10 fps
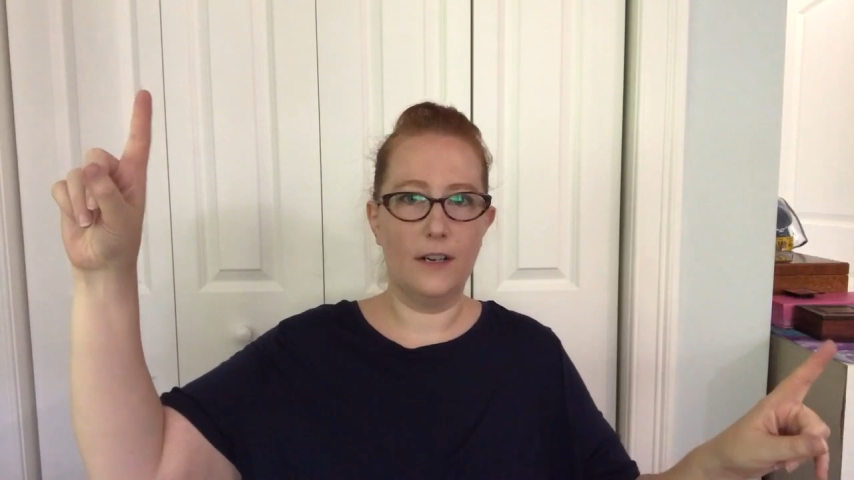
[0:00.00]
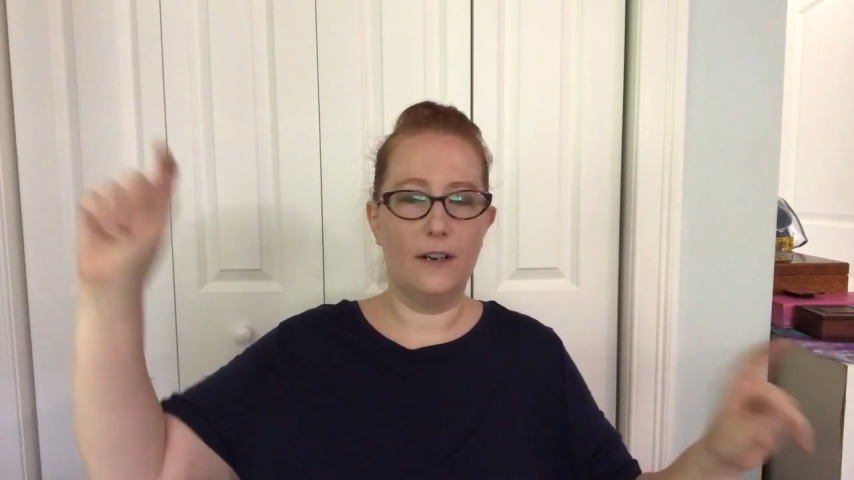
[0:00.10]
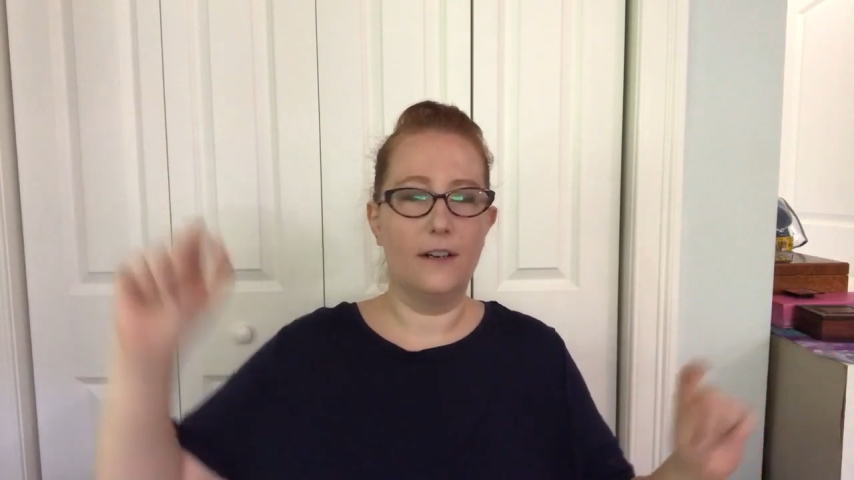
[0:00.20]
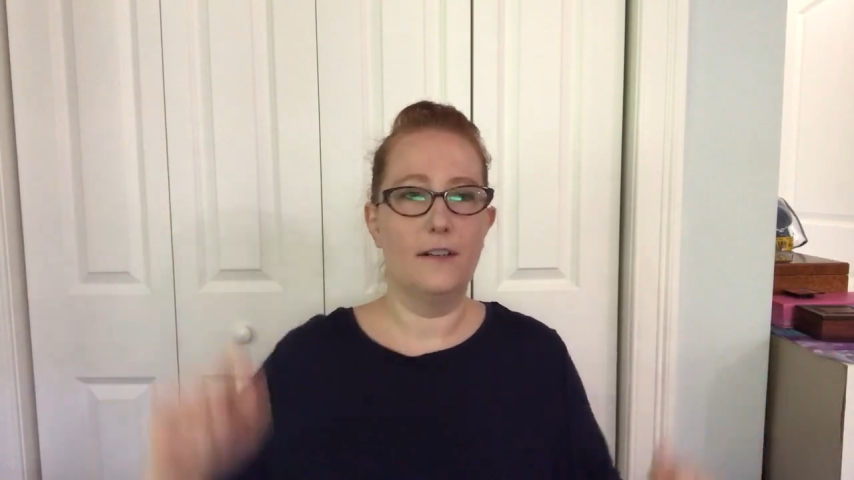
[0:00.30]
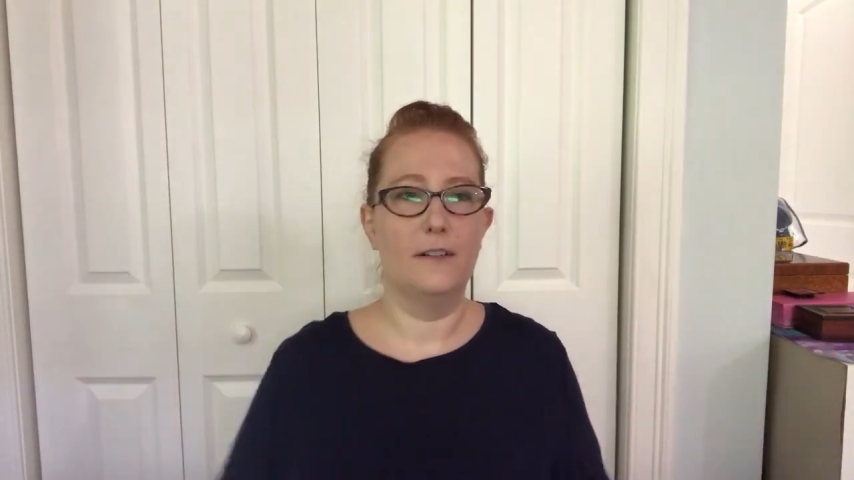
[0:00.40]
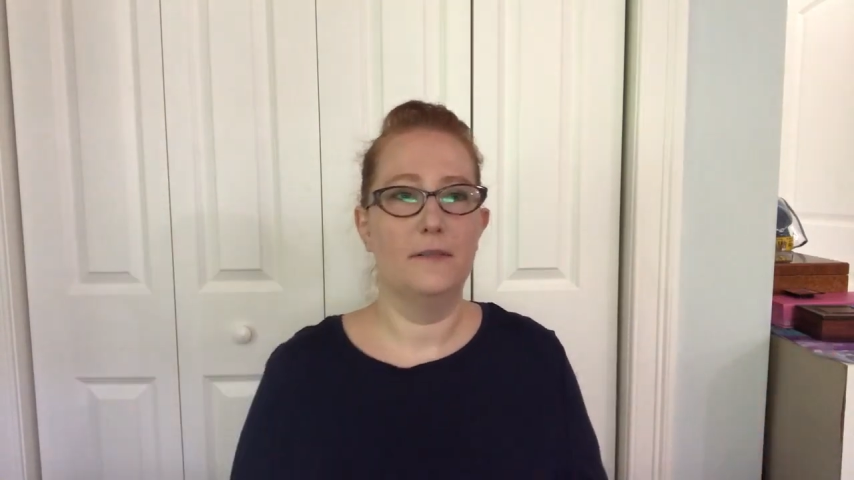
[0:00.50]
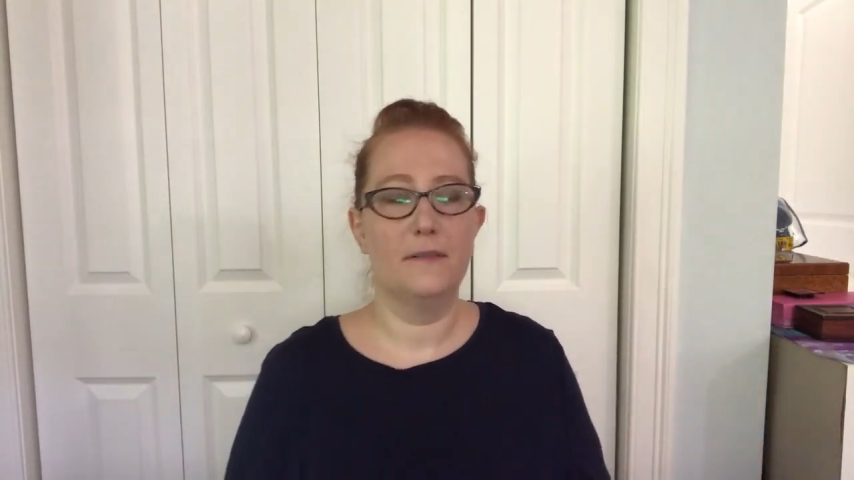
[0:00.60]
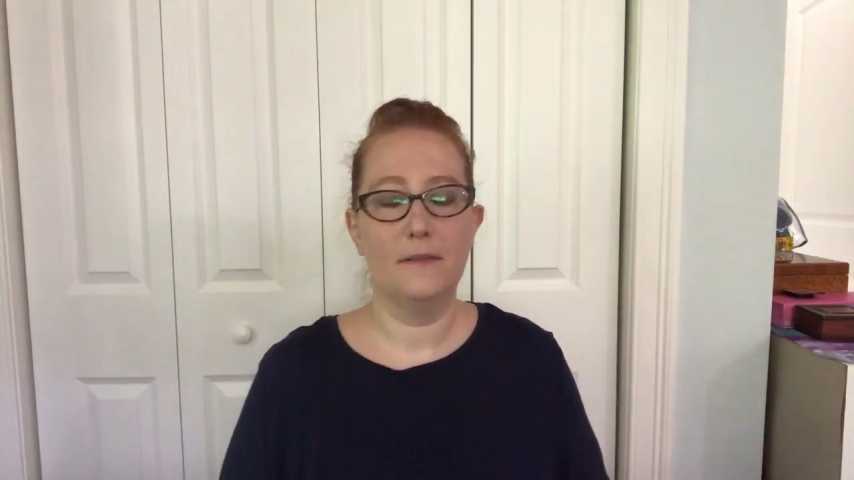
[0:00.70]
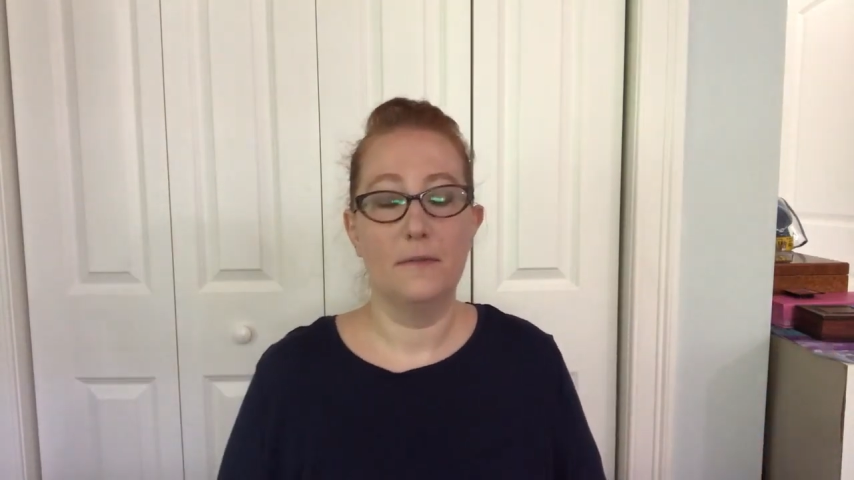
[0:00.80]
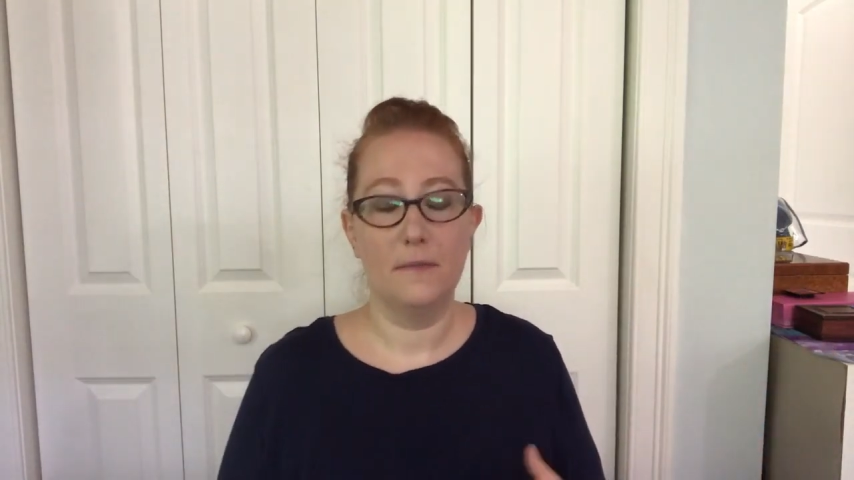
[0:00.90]
are
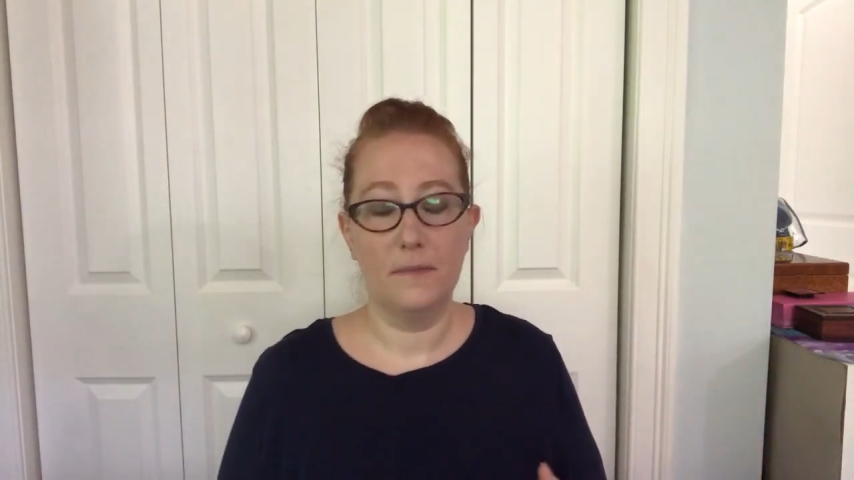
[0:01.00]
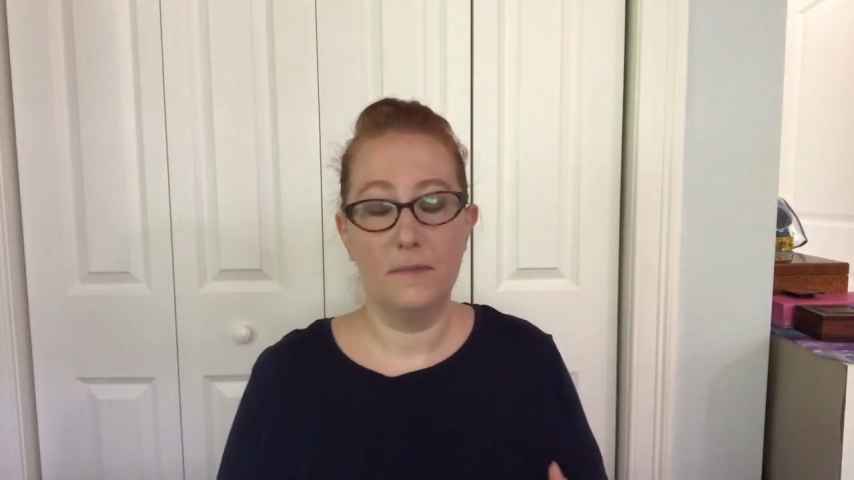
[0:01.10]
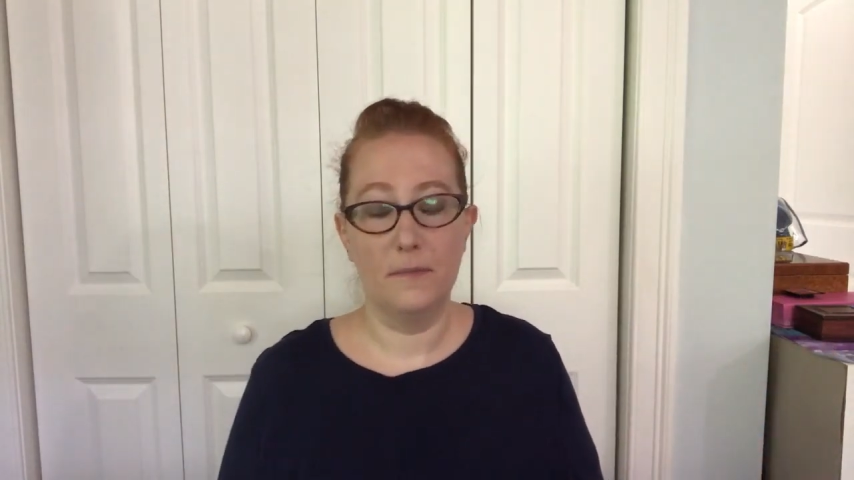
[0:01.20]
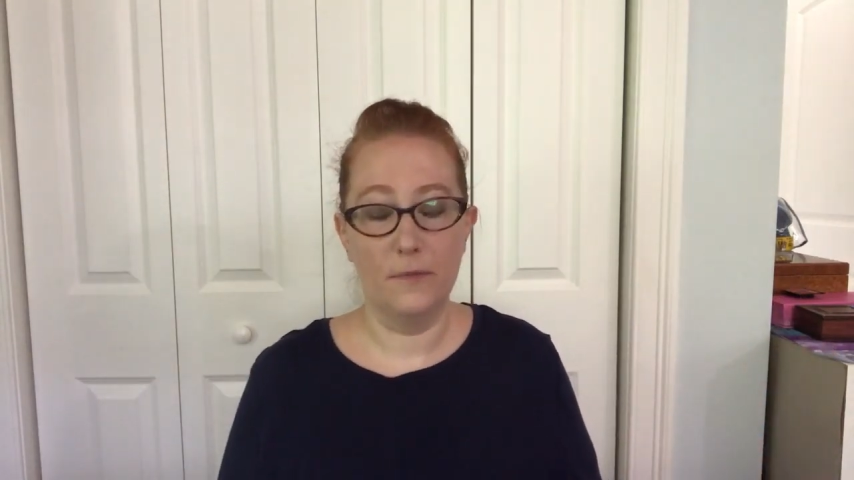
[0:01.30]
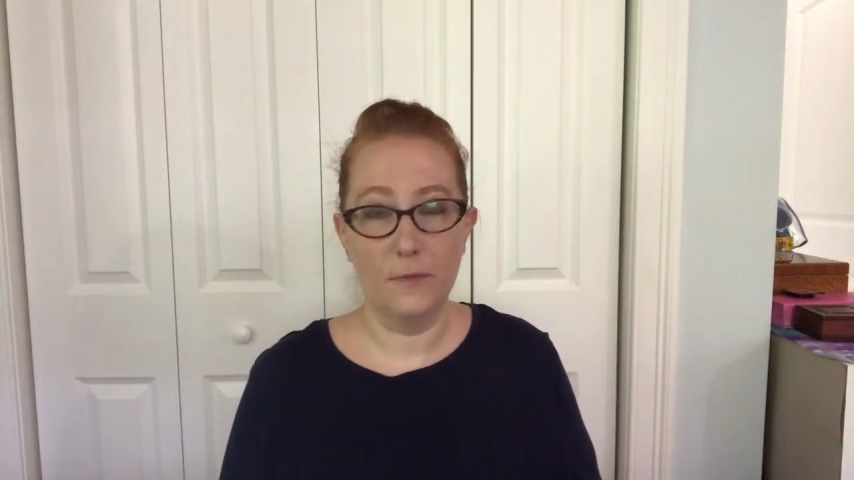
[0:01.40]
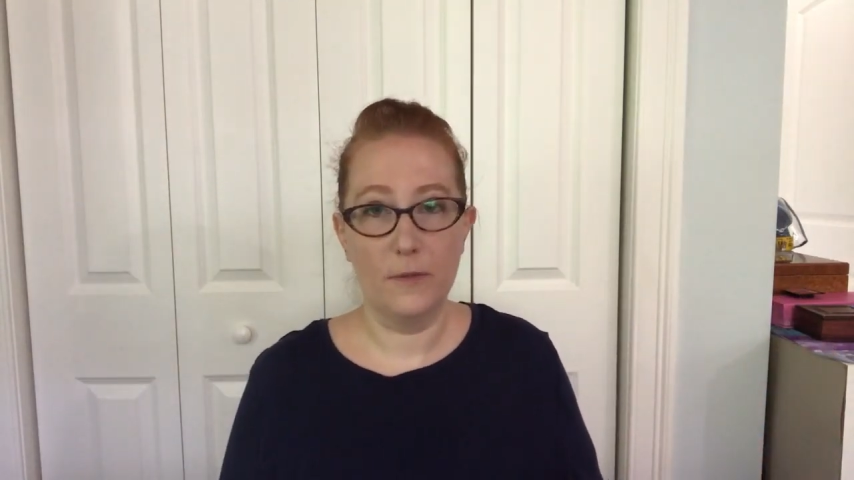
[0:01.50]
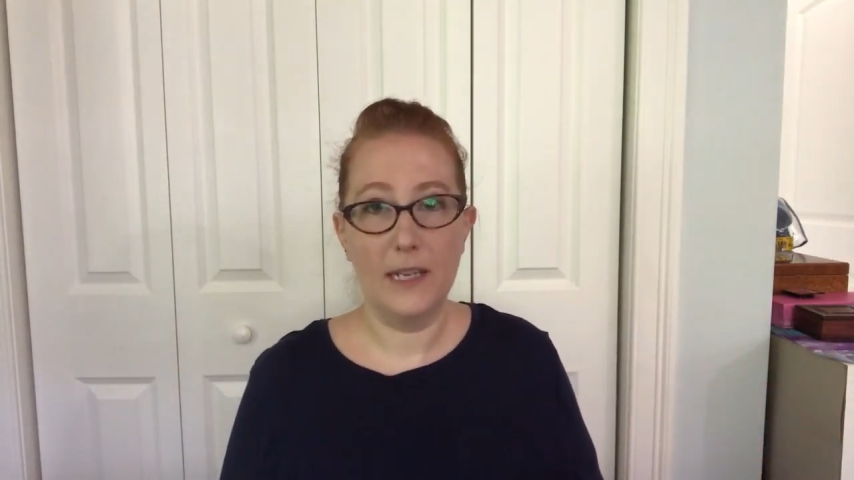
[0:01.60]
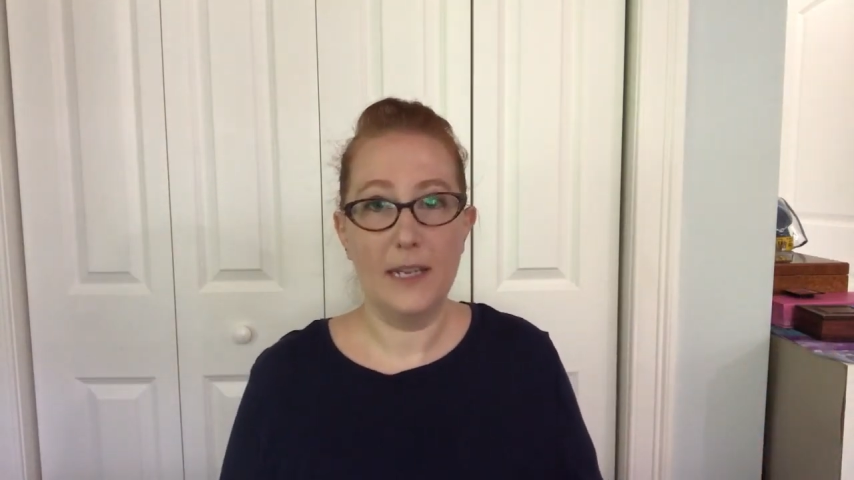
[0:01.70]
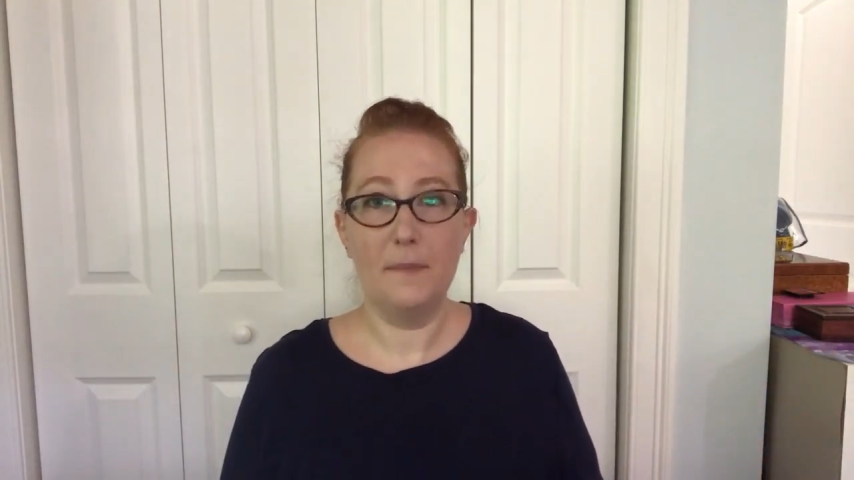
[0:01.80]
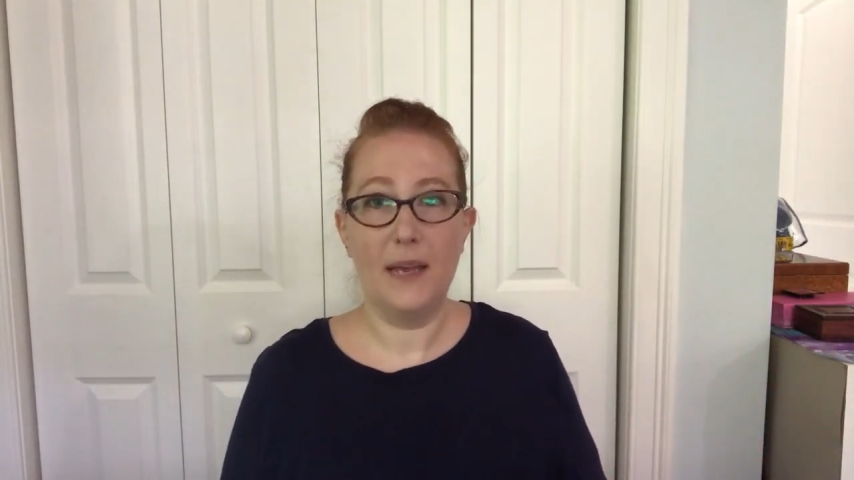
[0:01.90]
really